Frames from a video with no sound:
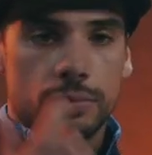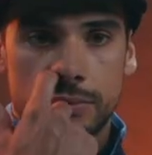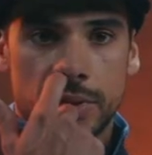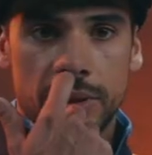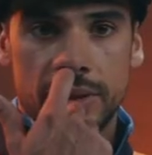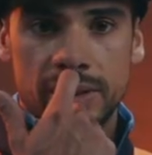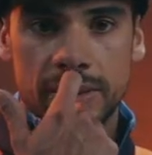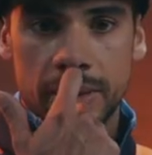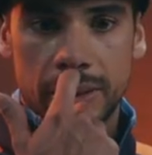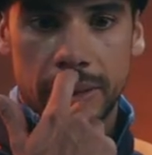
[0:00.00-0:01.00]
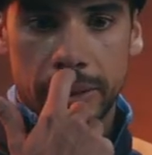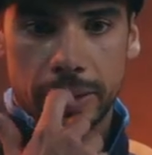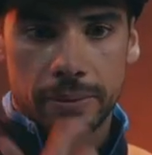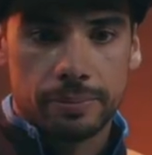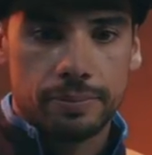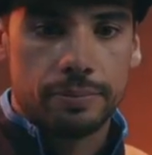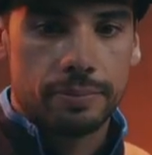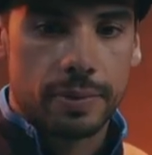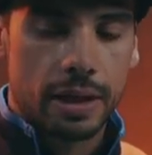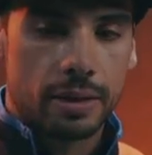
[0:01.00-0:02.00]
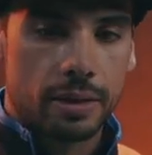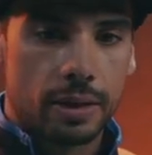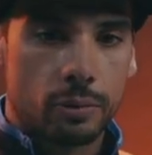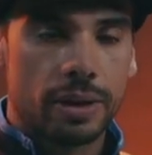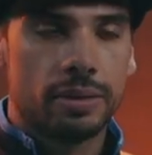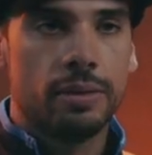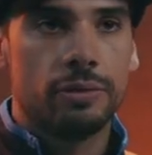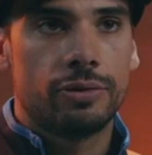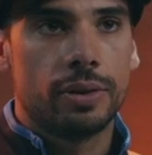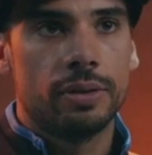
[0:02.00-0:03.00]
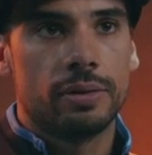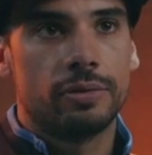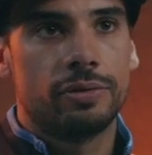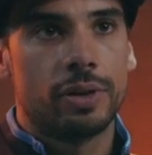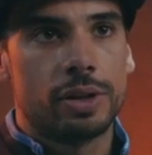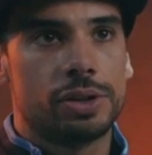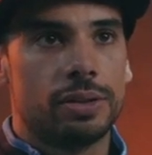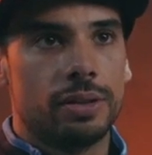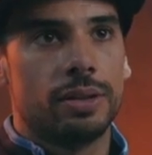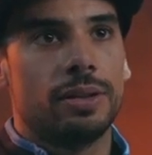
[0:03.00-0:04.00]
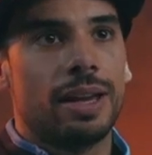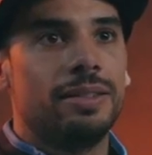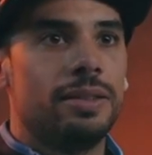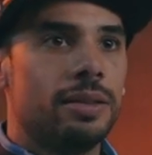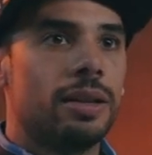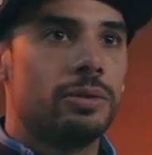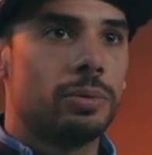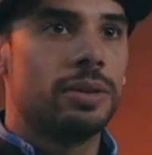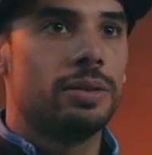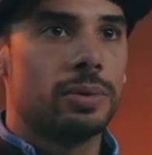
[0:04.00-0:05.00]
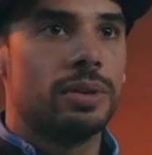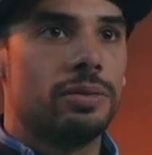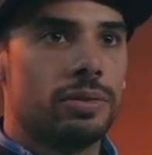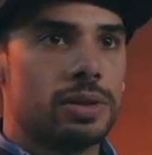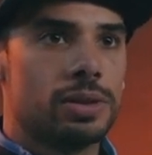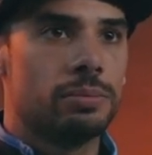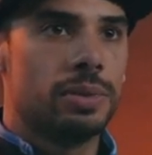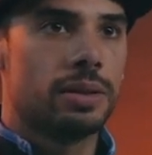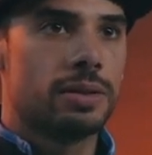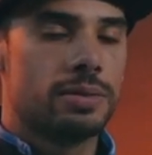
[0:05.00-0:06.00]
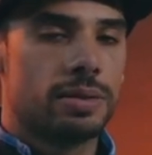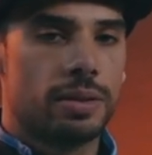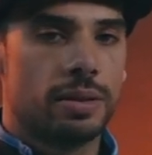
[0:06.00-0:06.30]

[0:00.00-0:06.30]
Well, it is a quite different version, the 19 and 2020 version, because